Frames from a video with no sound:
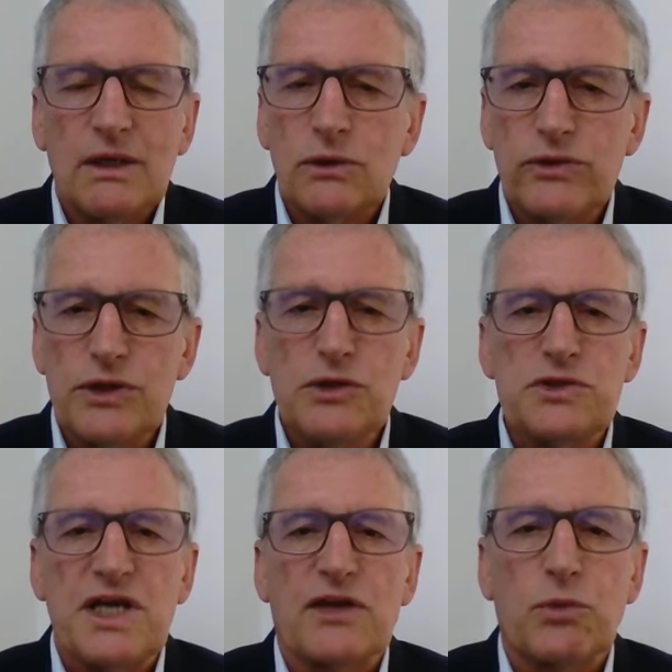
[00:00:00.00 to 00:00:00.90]
Or the New
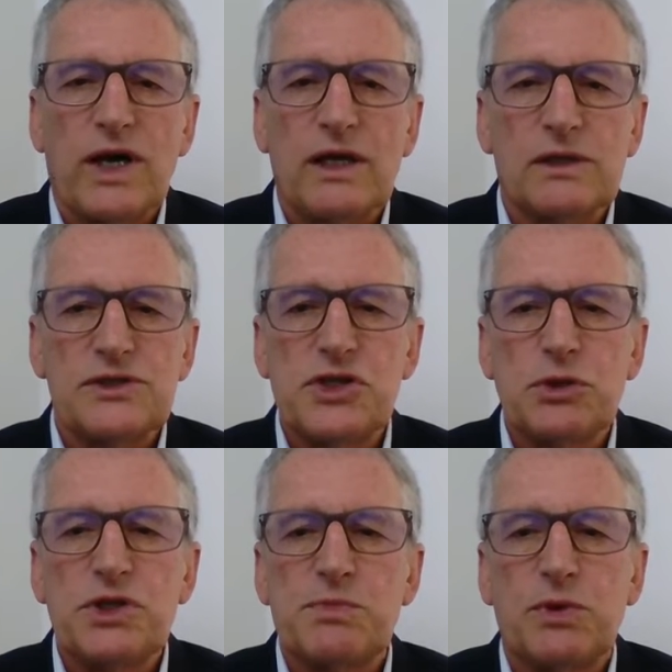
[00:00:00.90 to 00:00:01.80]
South Wales
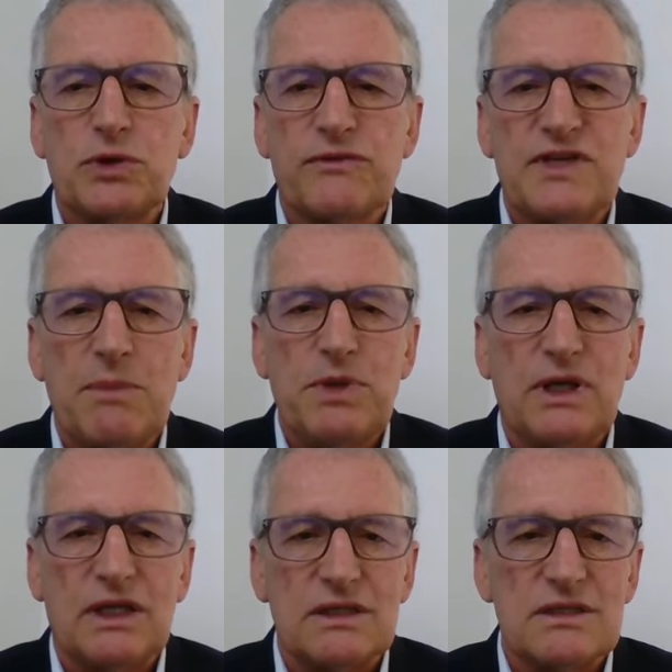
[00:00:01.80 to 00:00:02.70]
Jewish Board of
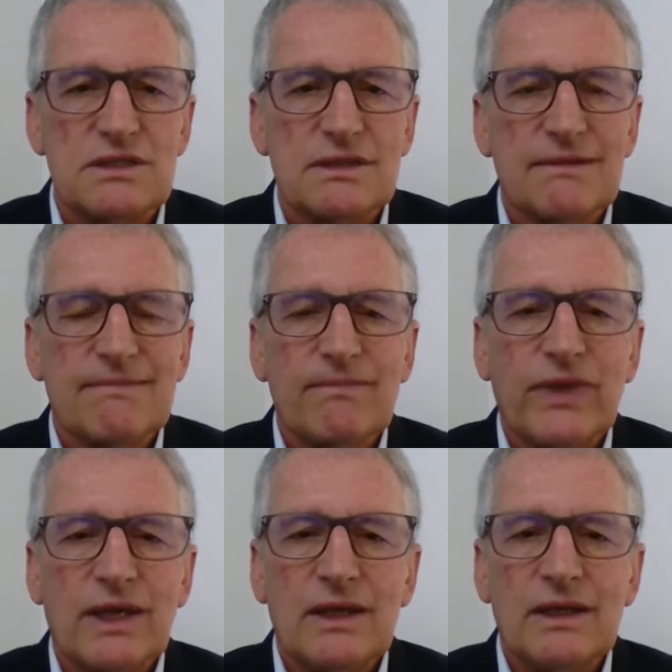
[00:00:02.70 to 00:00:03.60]
Deputies?
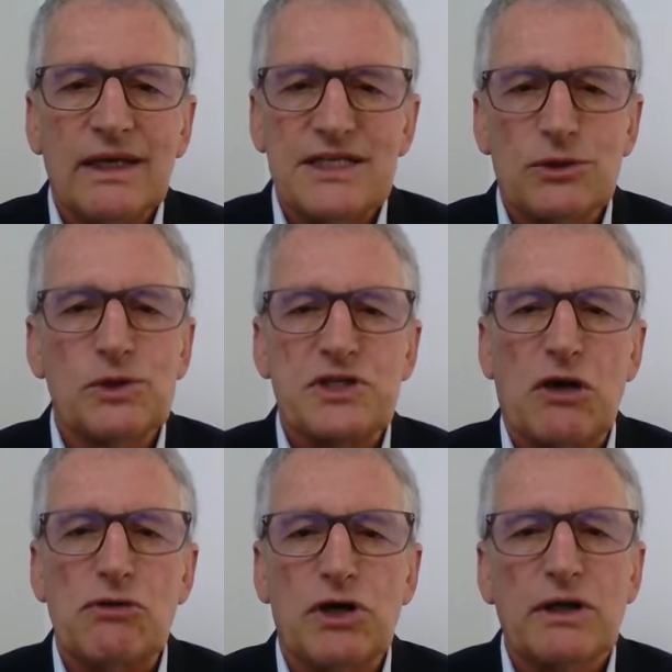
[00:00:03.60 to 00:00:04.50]
It is
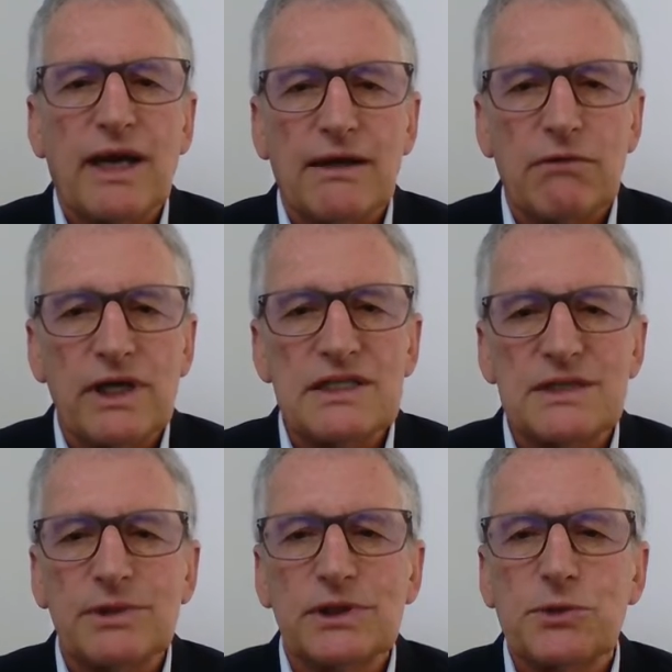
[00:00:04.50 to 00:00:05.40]
also not
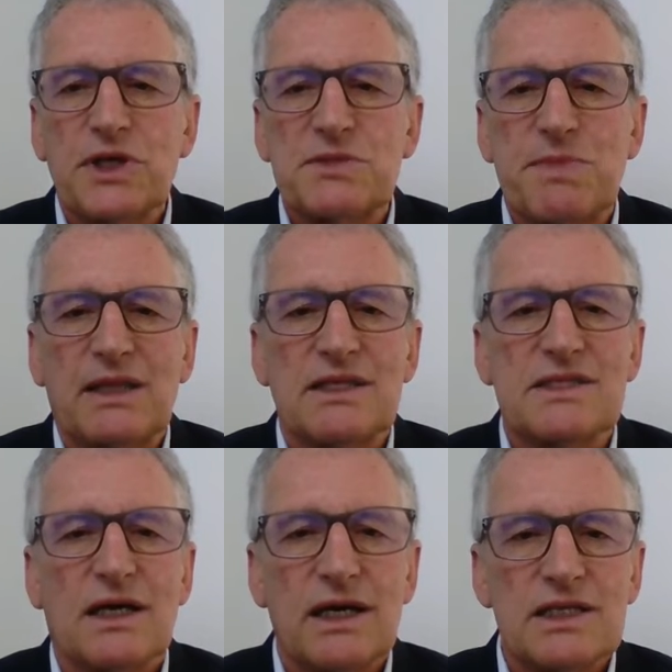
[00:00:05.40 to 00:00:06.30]
unreasonable to expect the
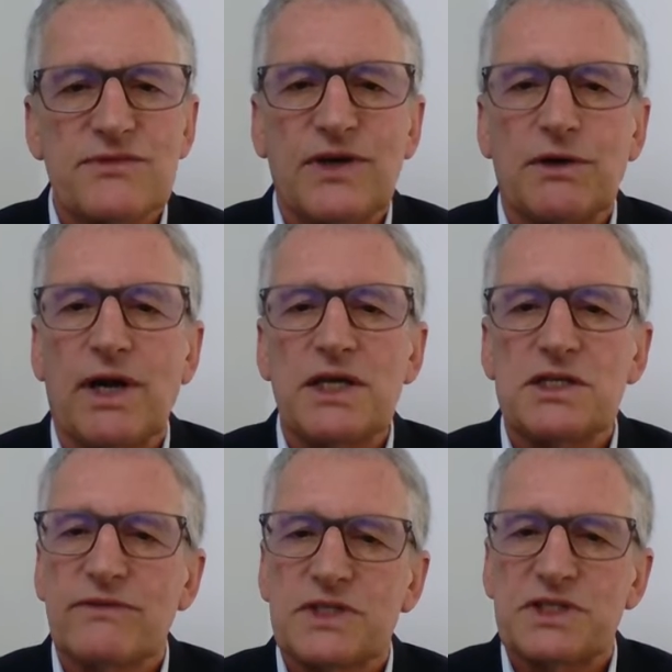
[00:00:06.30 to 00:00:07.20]
Zionist
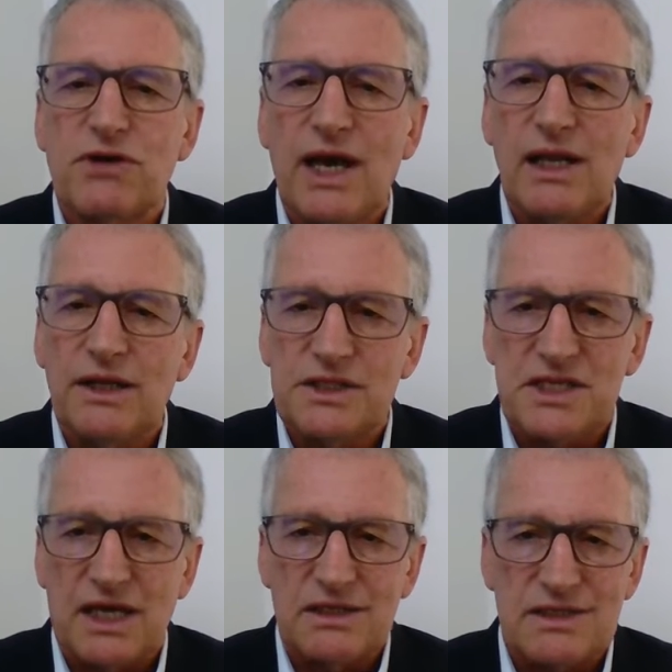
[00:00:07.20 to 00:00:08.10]
Federation of Australia to
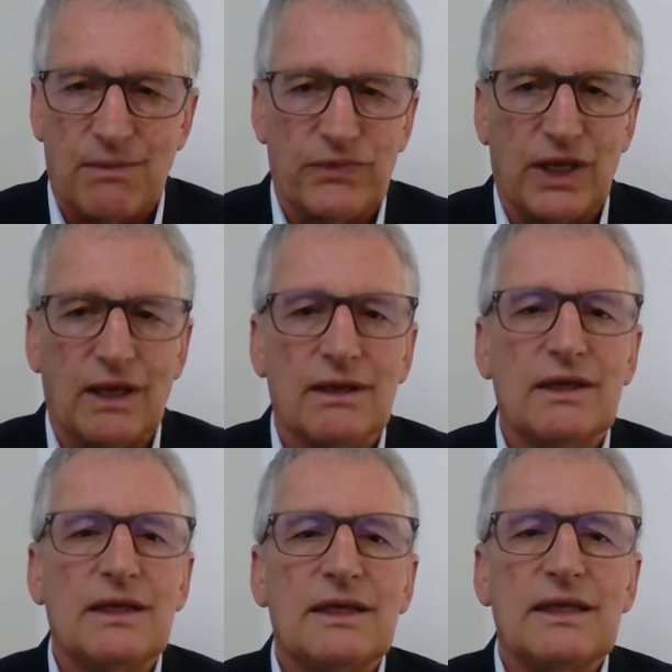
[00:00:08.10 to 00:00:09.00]
say something,
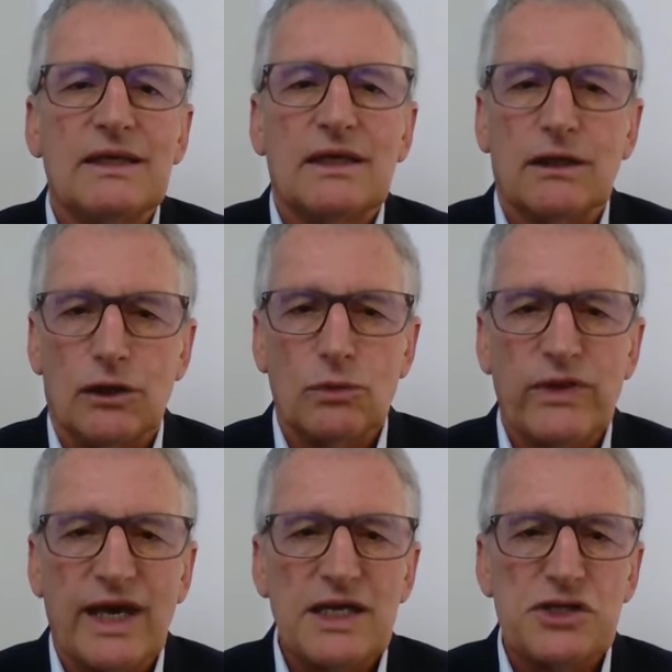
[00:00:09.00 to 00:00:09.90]
along
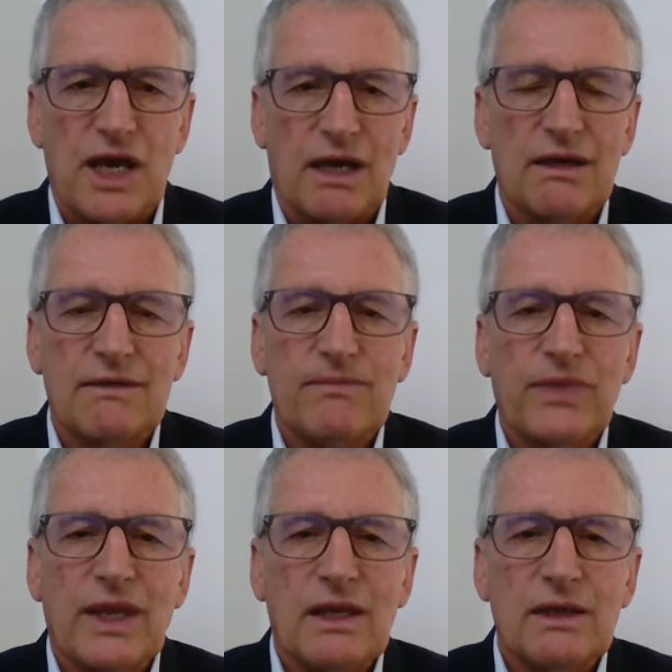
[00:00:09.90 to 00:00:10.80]
with AJAC.
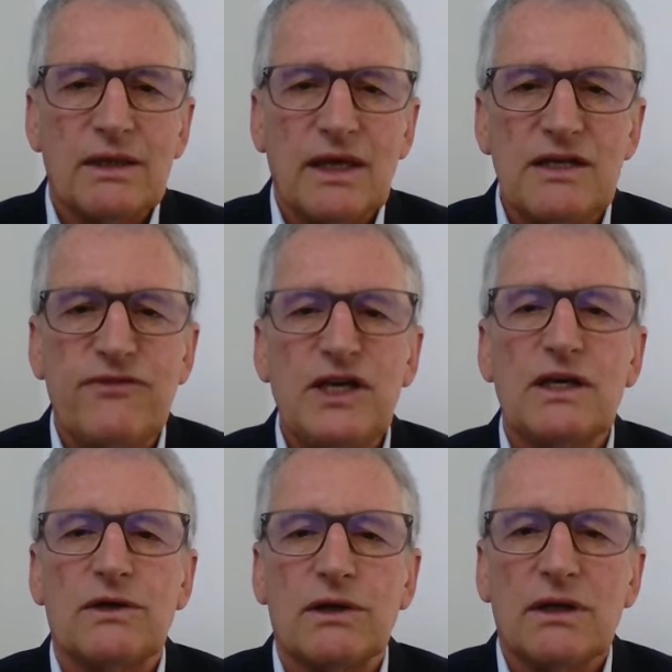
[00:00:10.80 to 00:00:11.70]
And
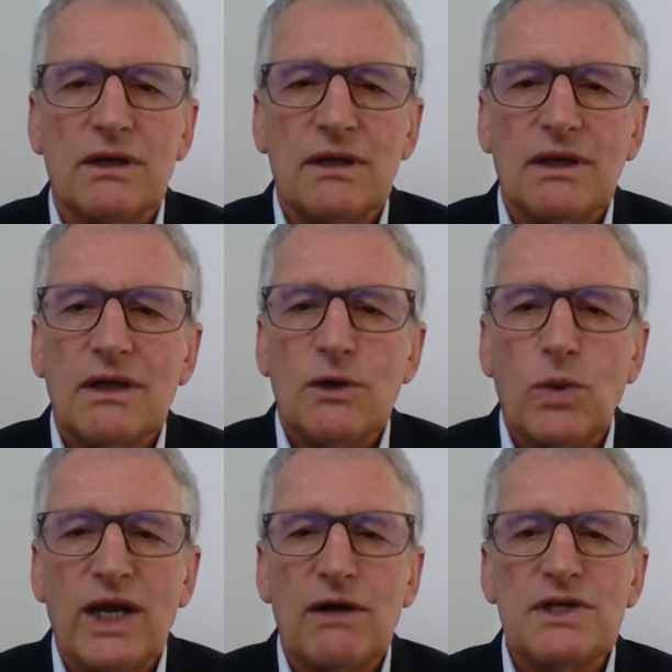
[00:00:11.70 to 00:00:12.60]
Veer,
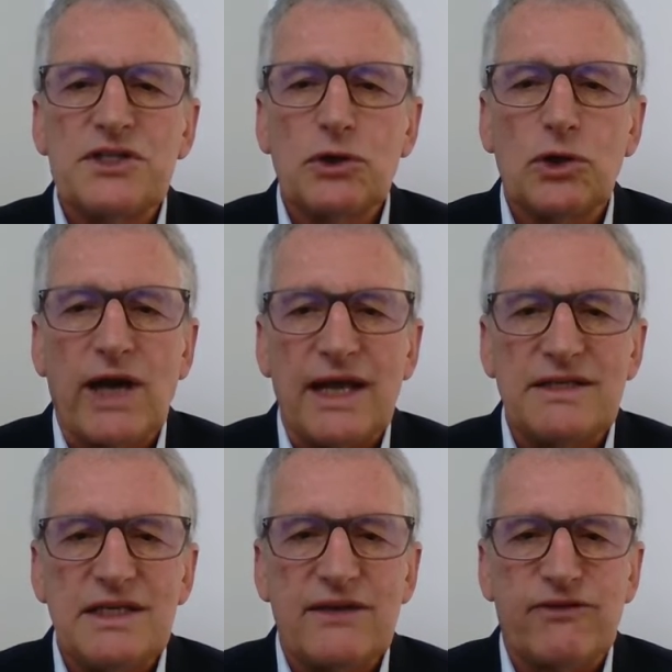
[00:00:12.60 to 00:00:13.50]
where is your
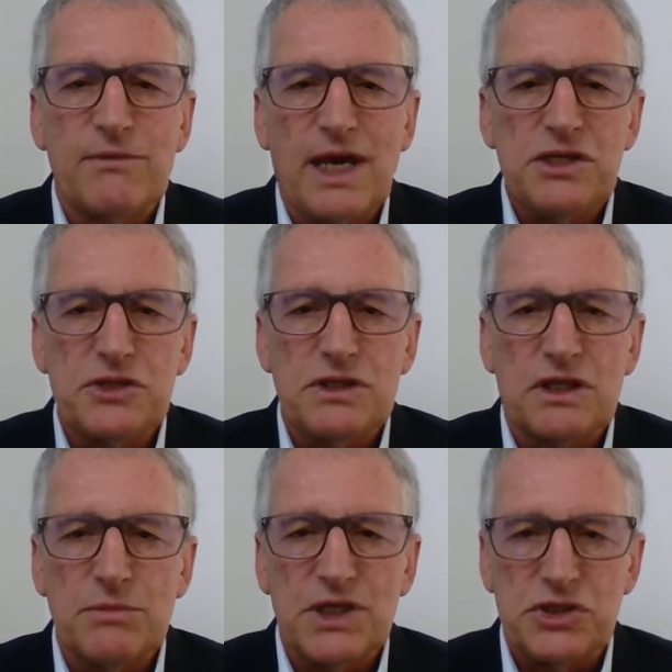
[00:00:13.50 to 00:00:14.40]
Anti-Defamation
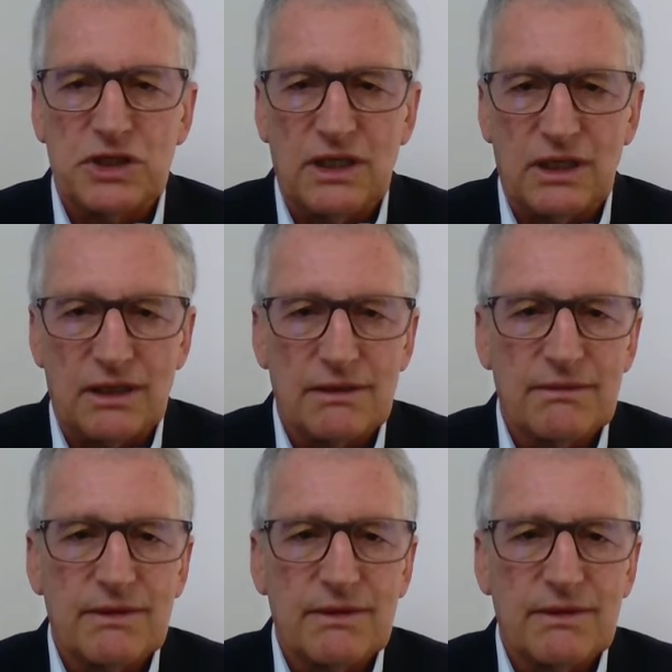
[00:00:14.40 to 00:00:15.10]
Commission here?